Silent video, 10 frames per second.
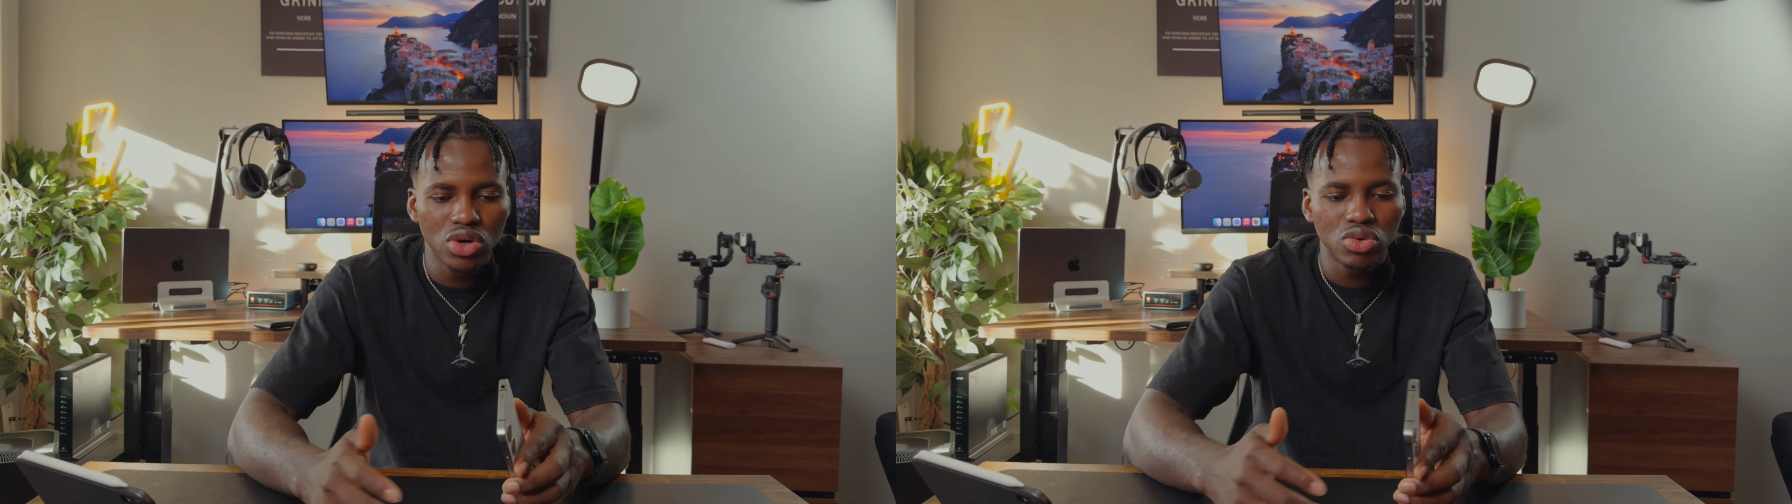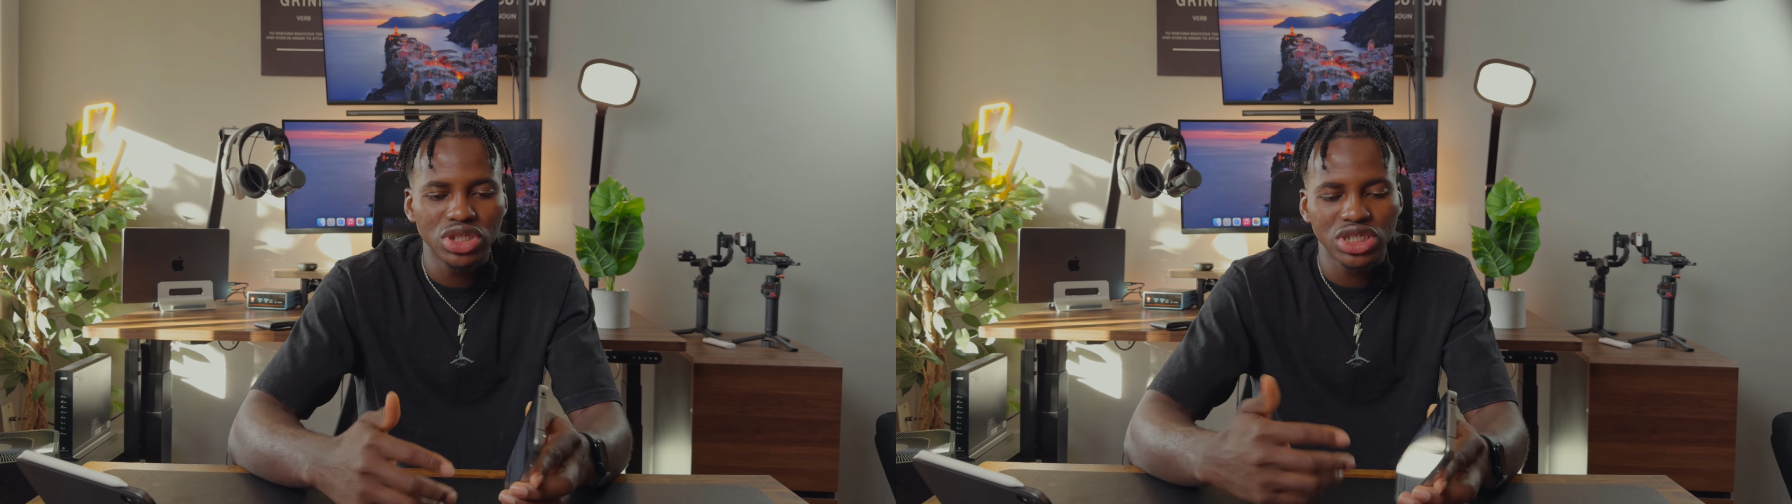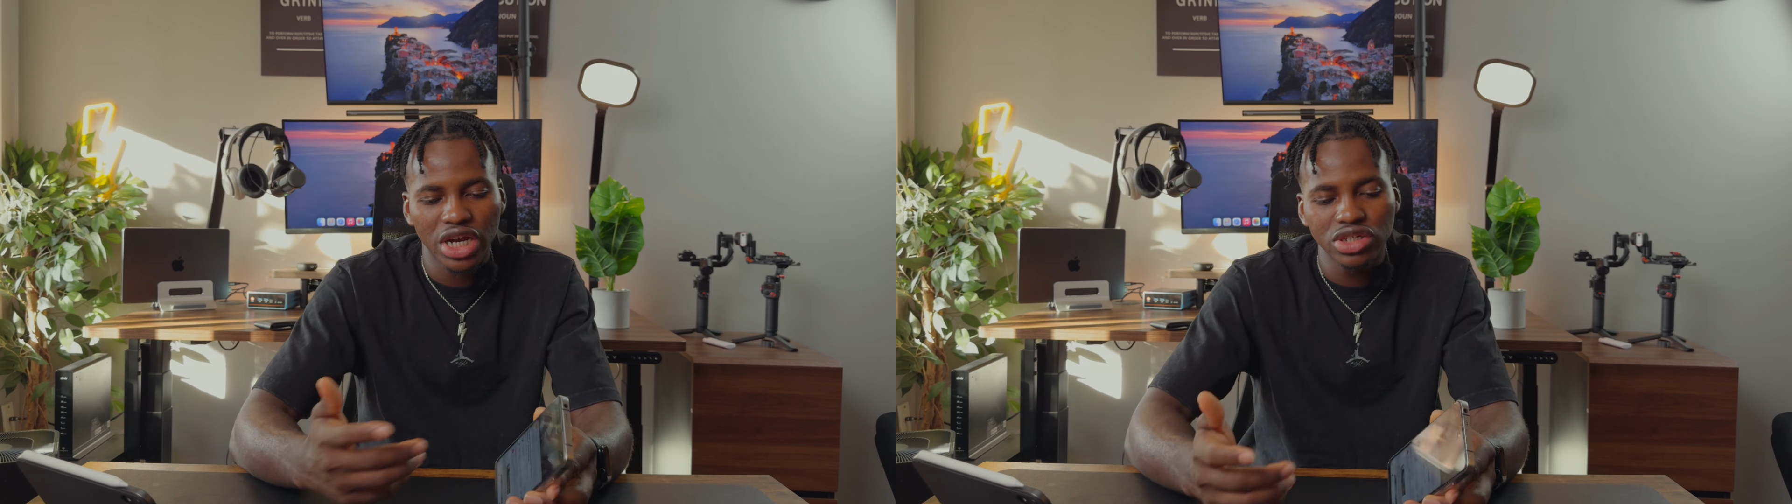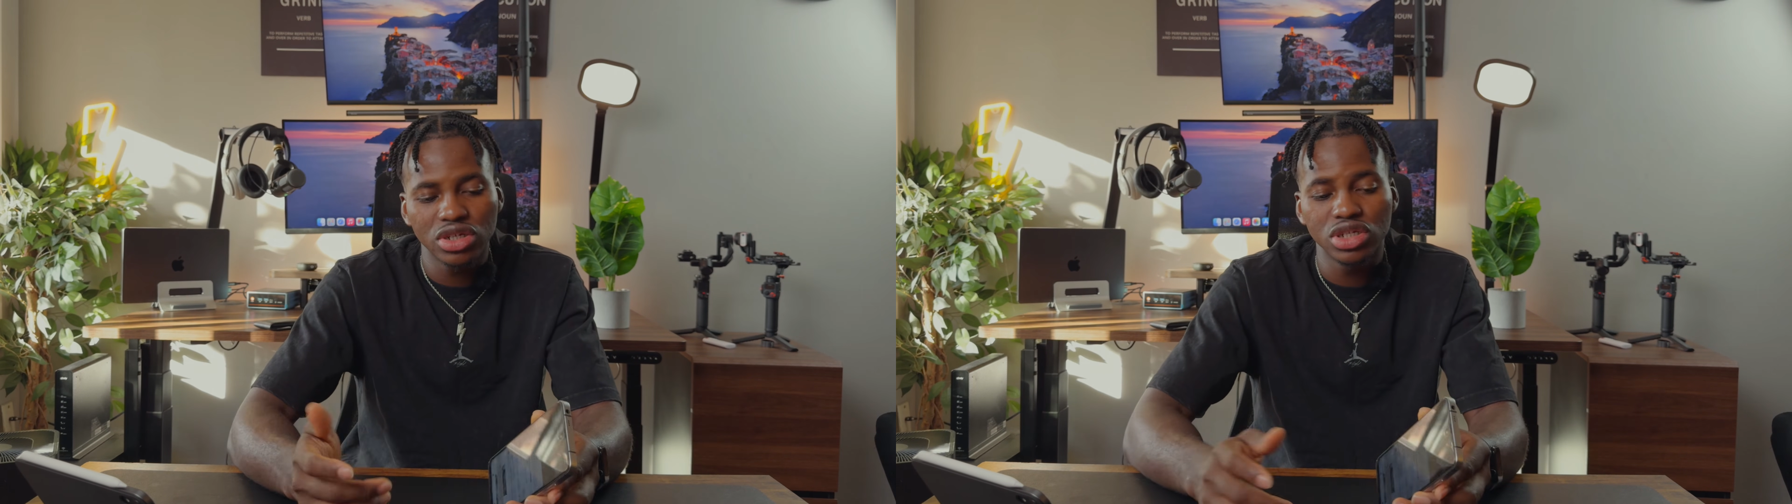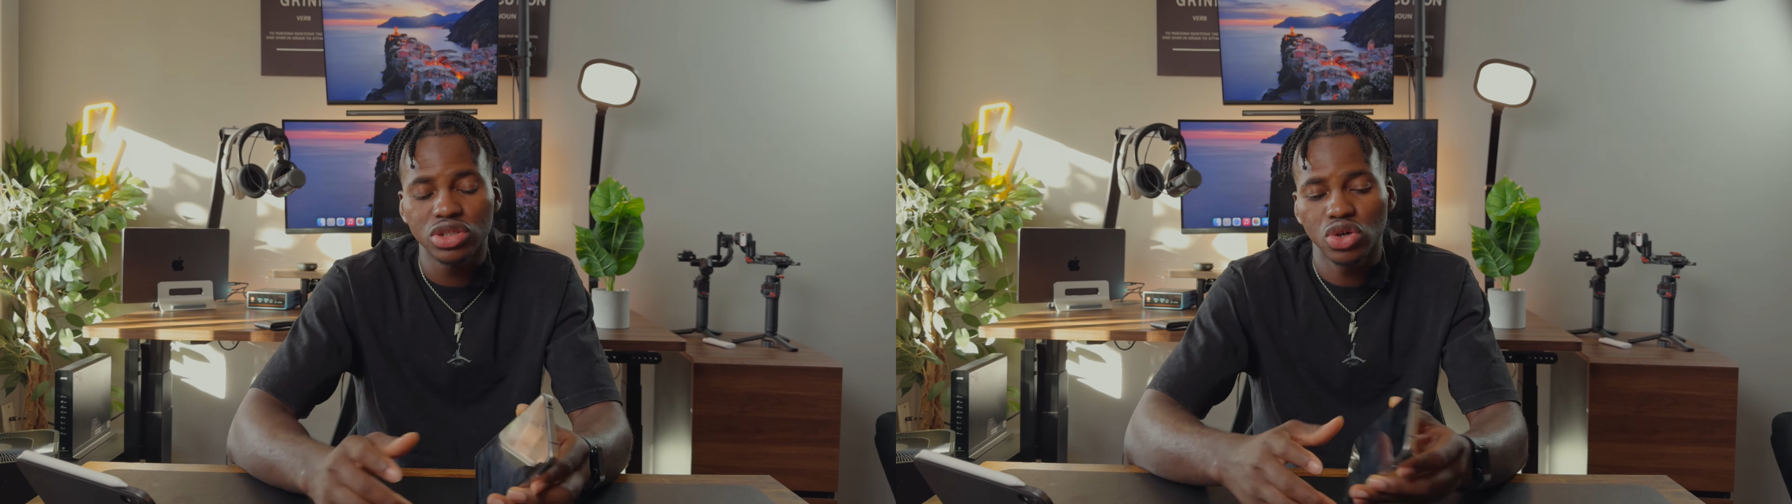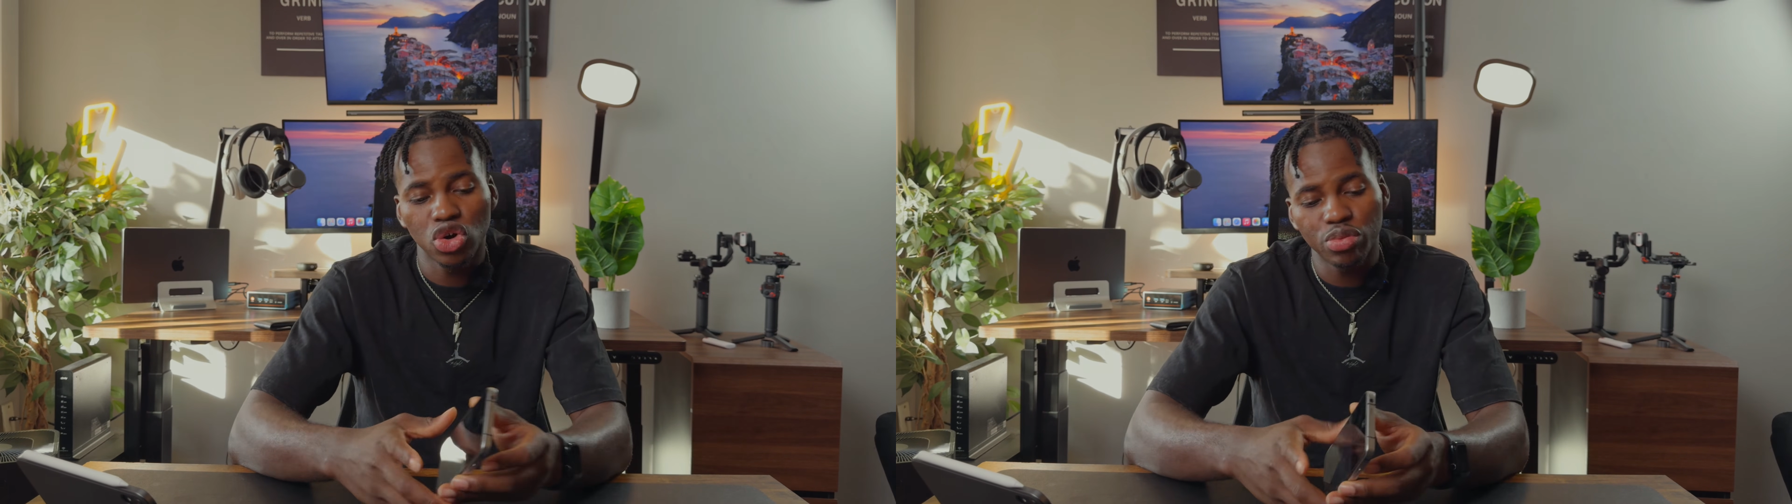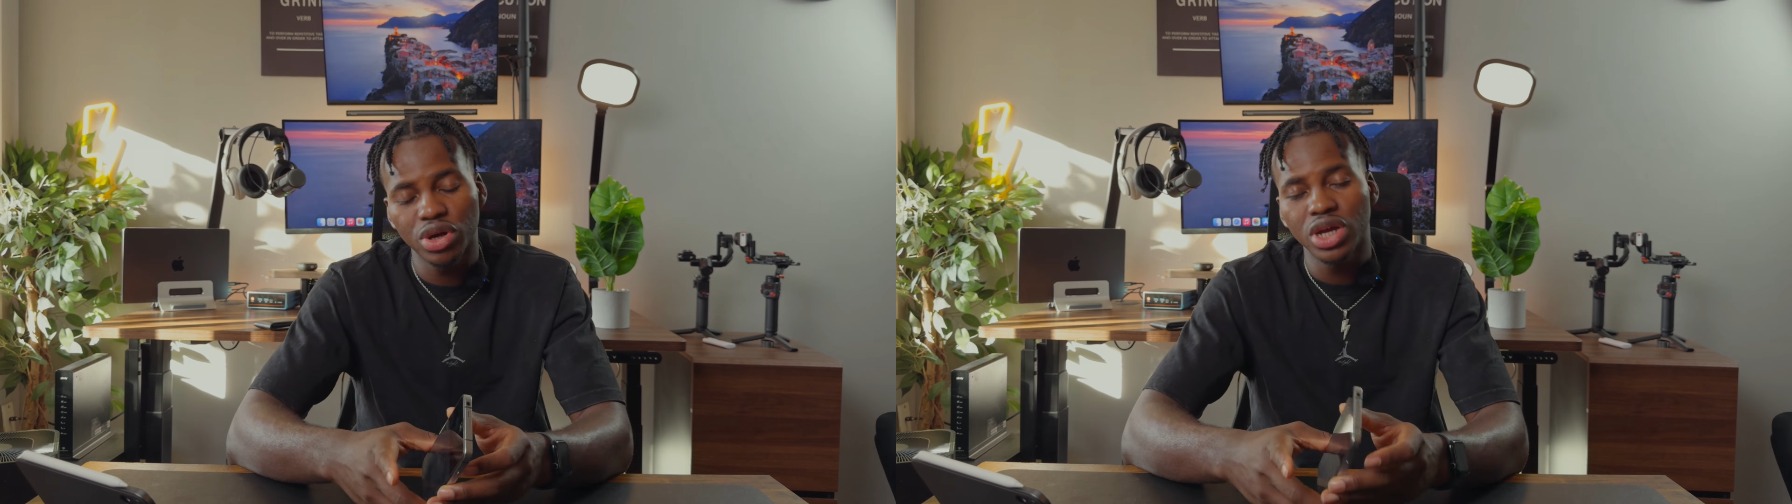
which is actually dope.